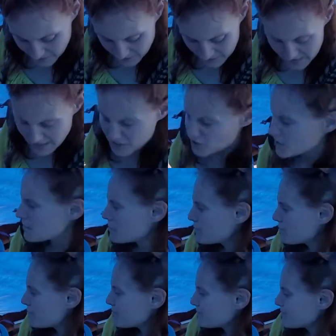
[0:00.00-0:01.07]
It's actually,
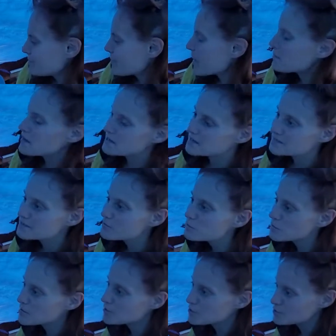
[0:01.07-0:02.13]
I mean,
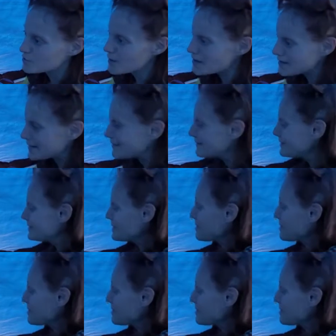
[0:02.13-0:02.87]
well, they're shredded, so.